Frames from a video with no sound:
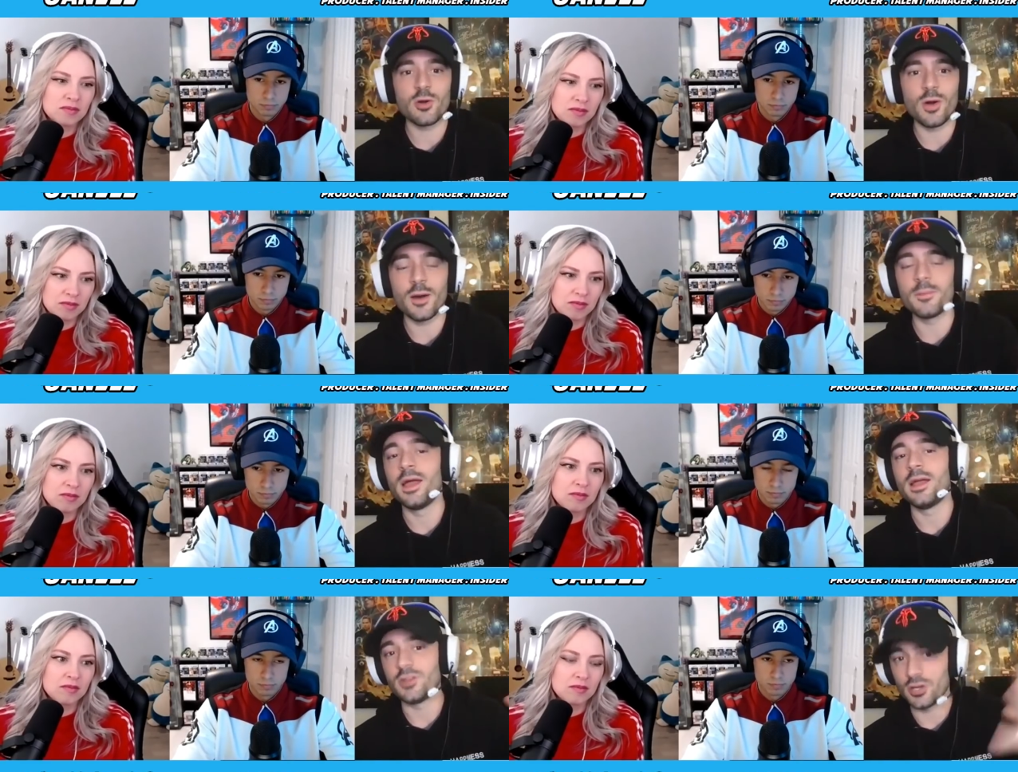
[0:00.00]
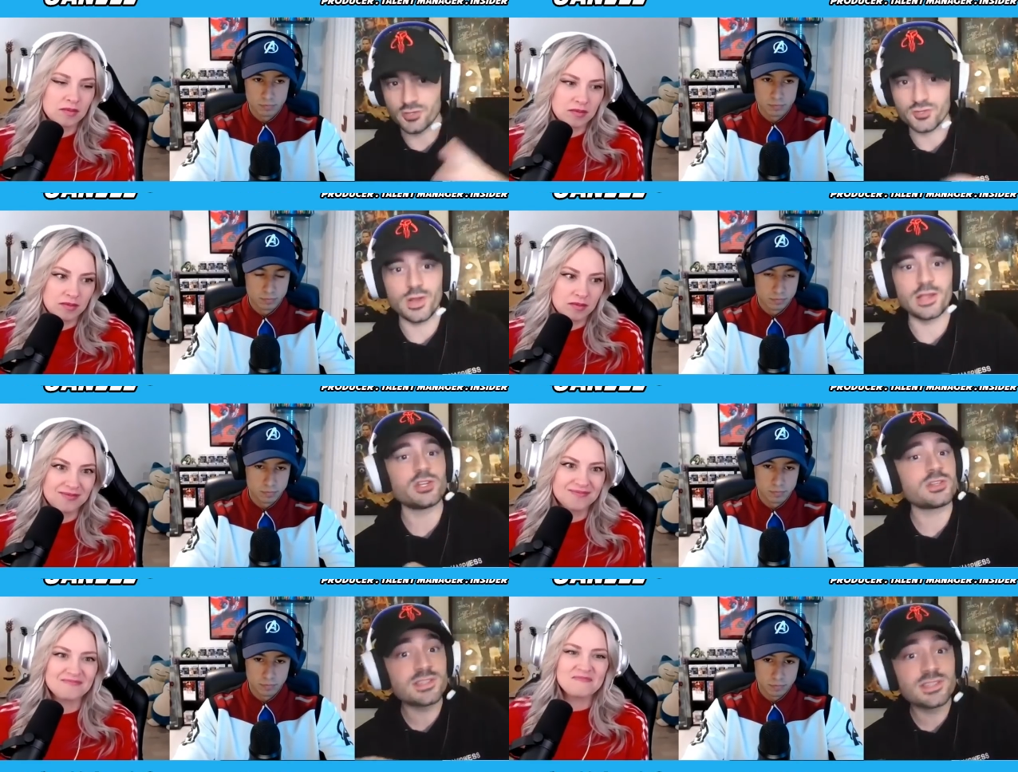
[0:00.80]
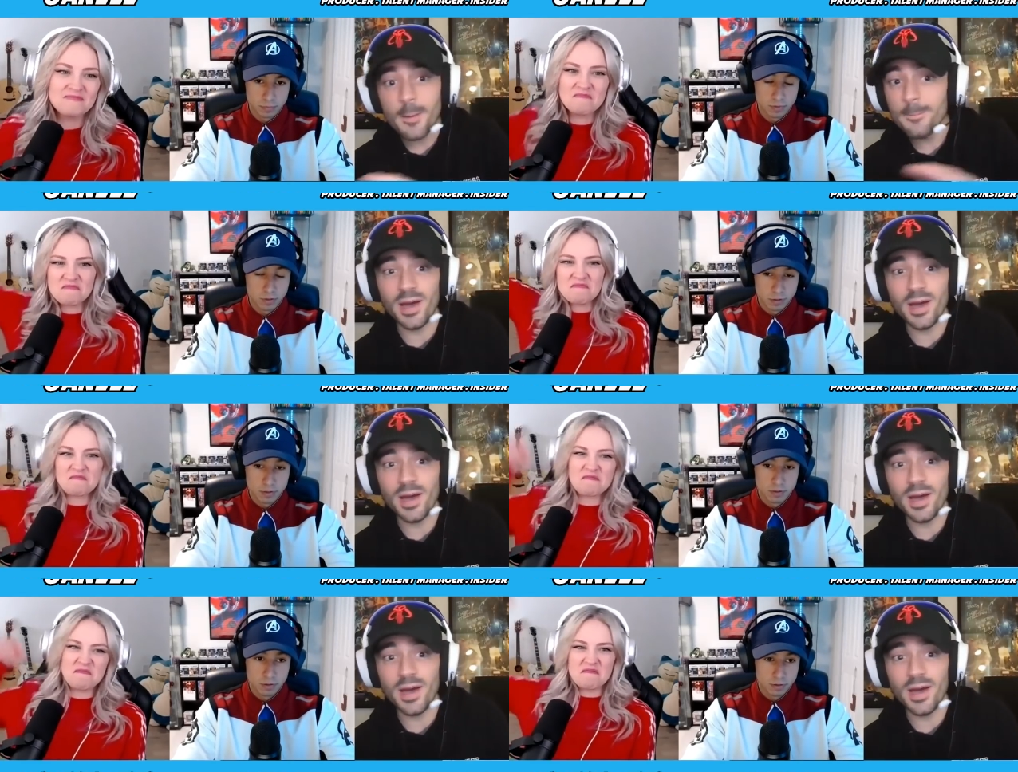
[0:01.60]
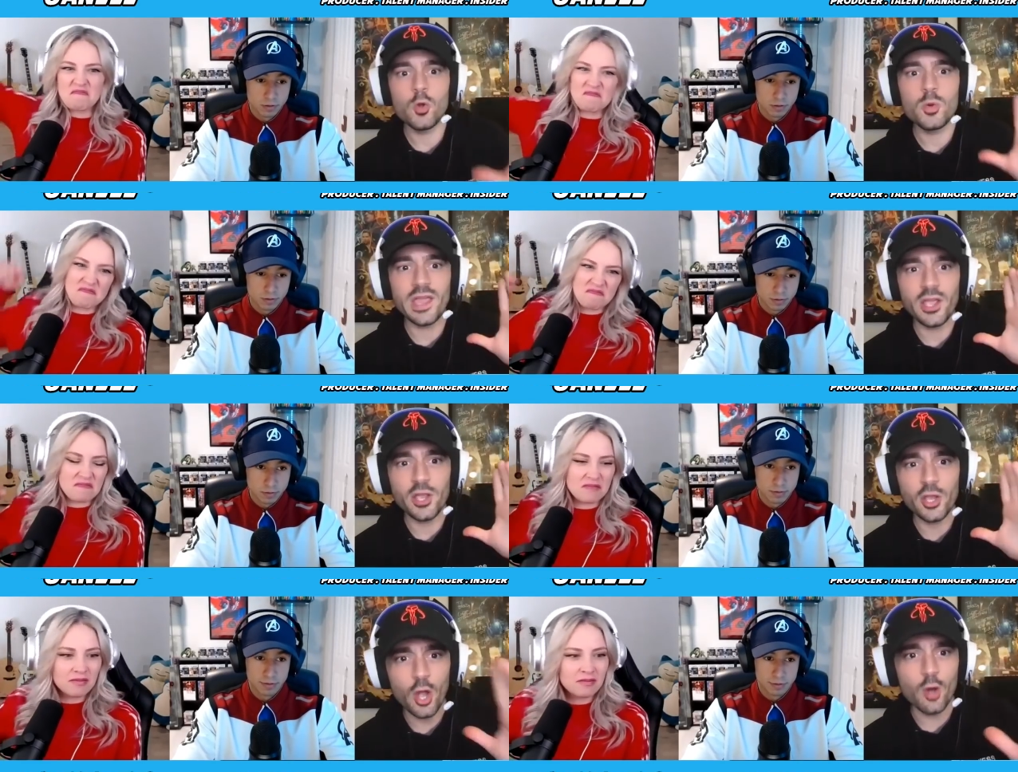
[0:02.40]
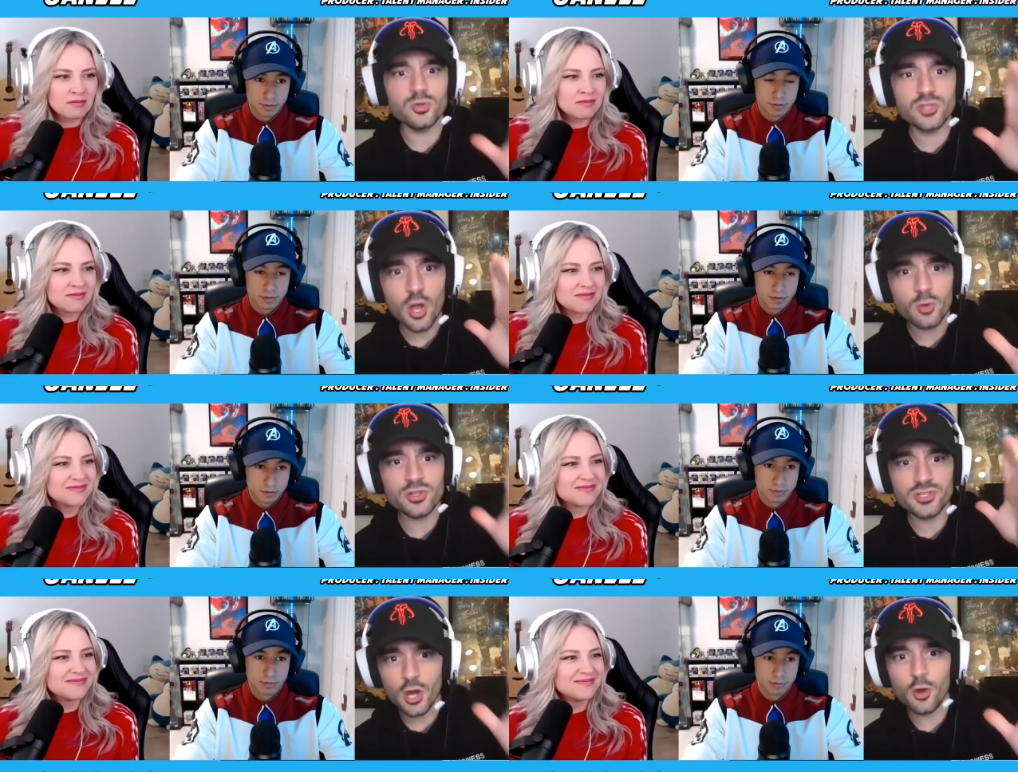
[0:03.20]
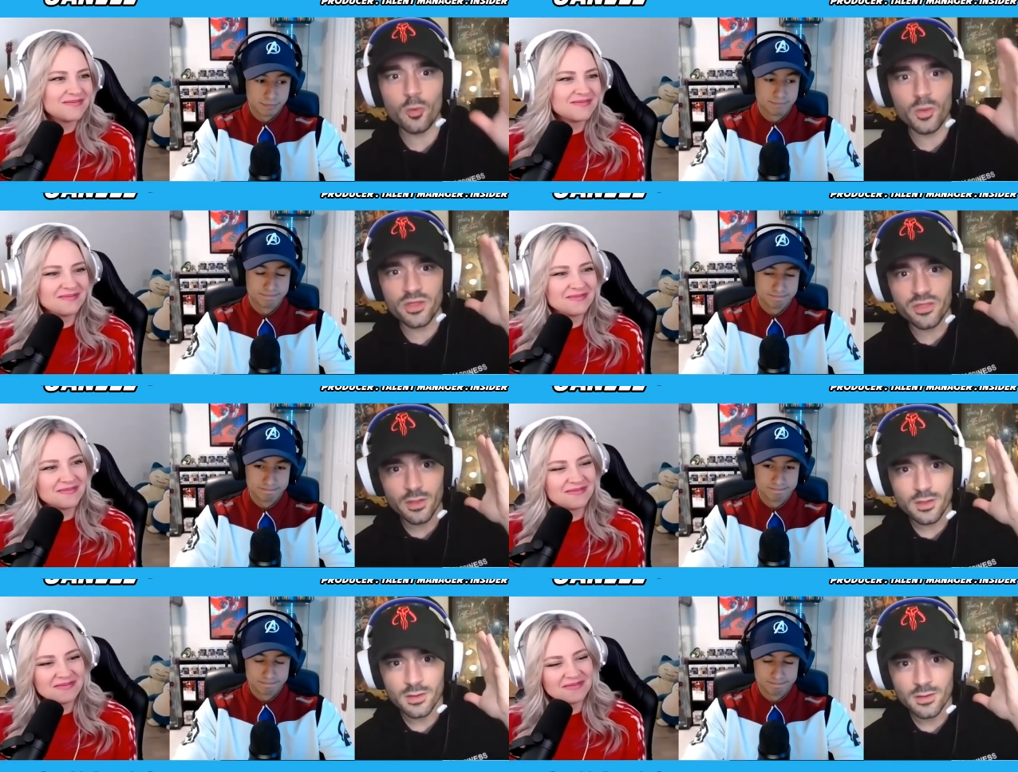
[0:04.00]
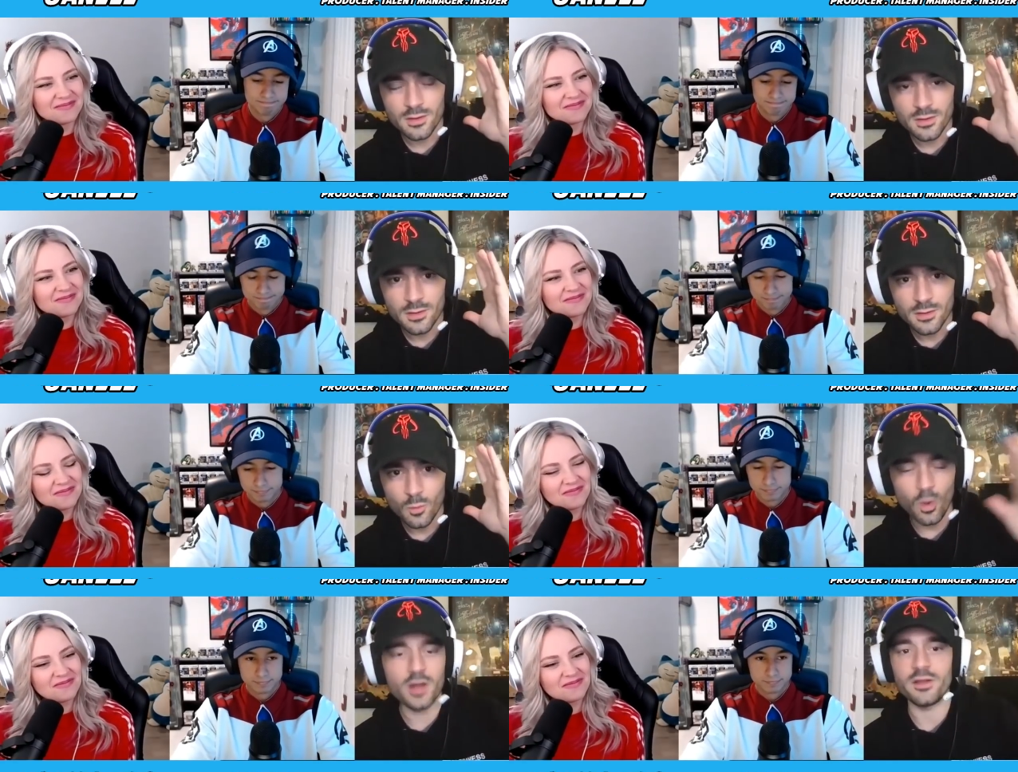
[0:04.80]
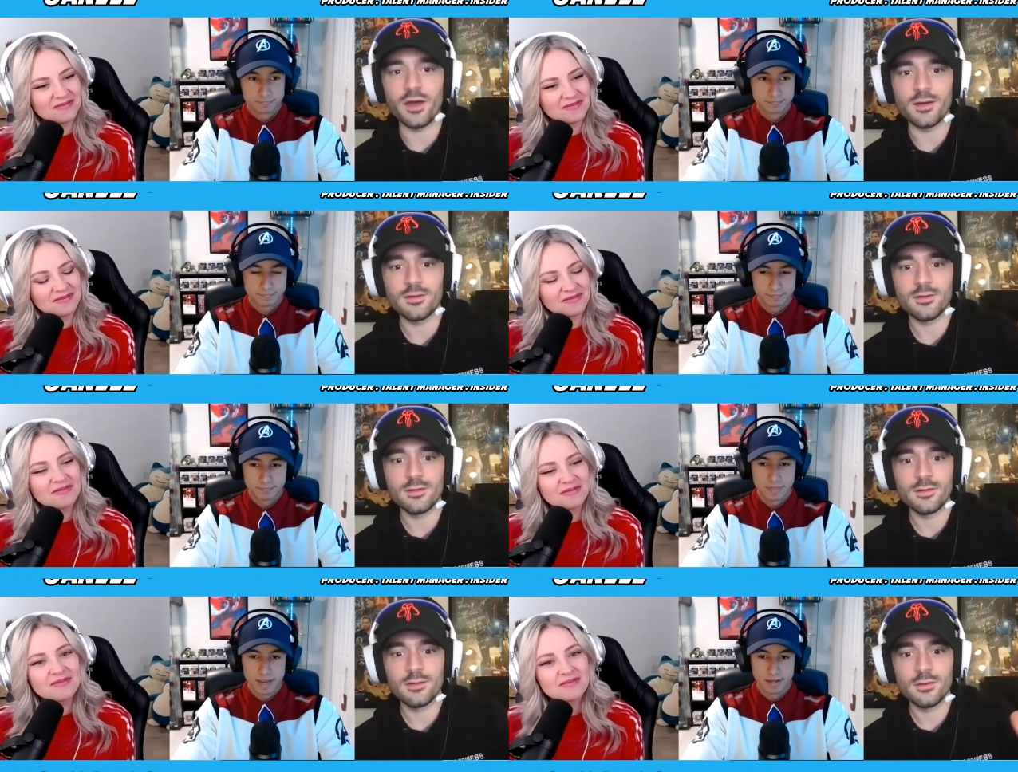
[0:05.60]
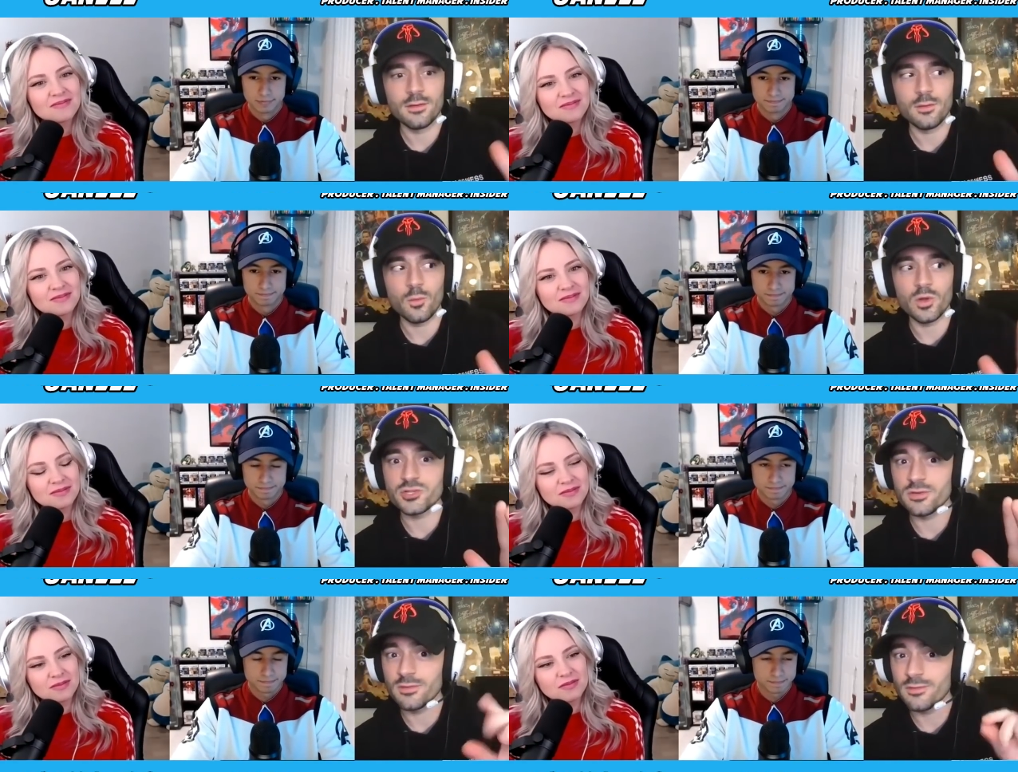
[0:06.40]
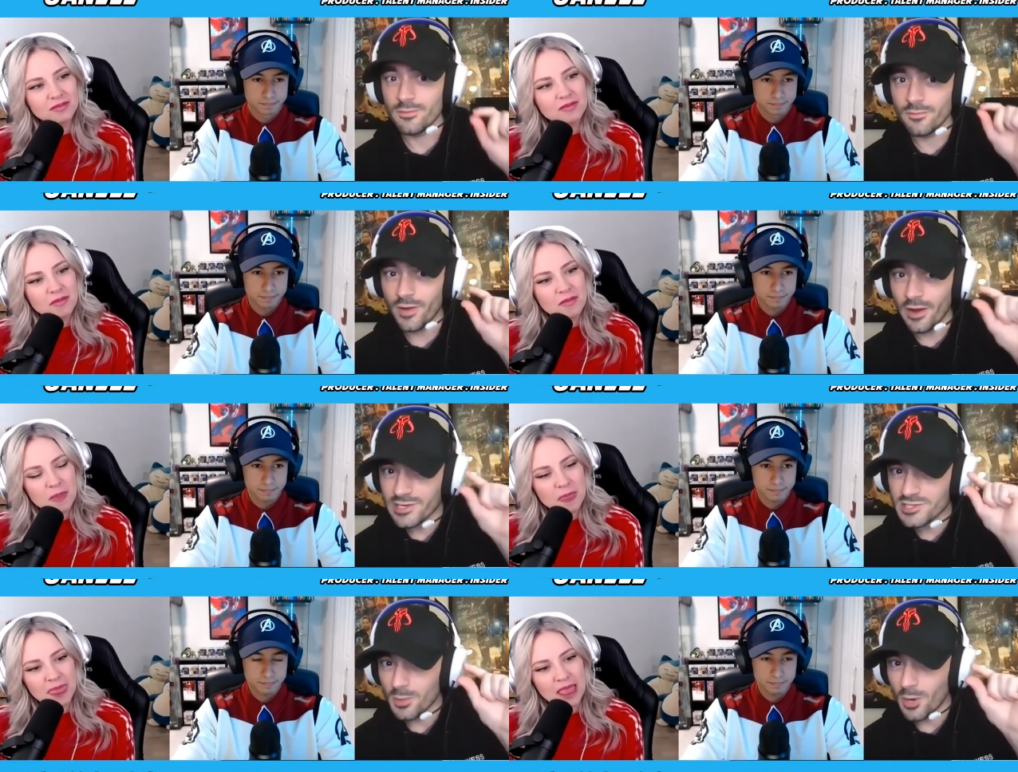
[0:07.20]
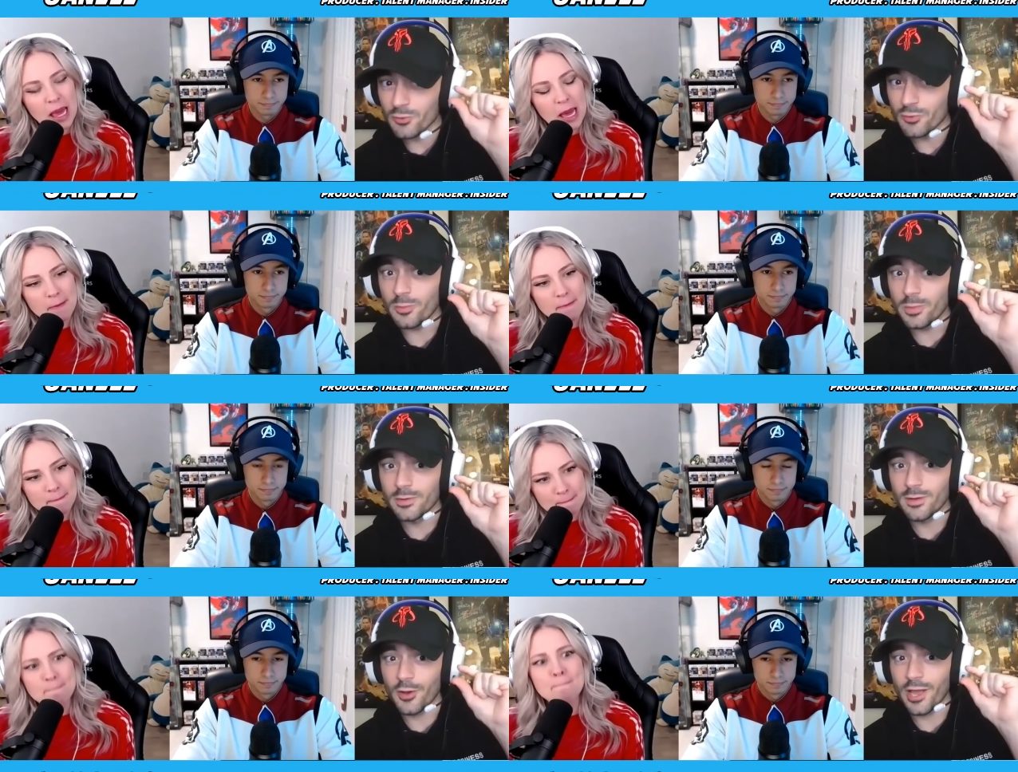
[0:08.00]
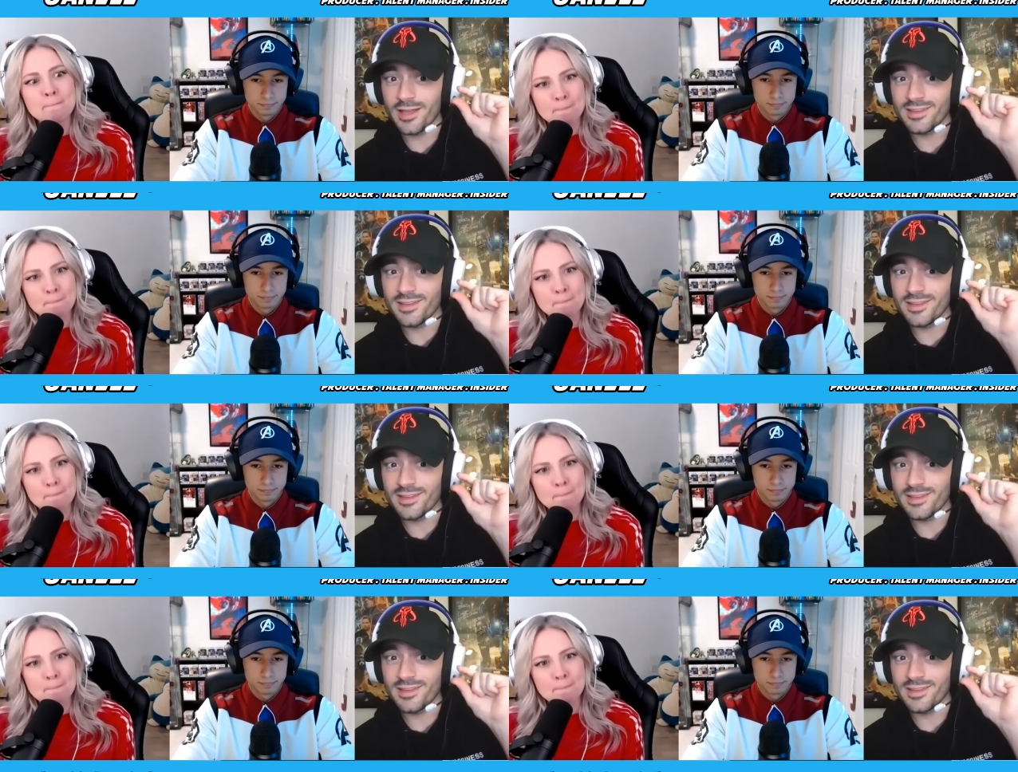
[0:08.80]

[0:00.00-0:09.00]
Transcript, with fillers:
Speaker 1: up. Doctor Strange, somebody who can go toe to toe with Wanda yeah. Which very small group. Okay.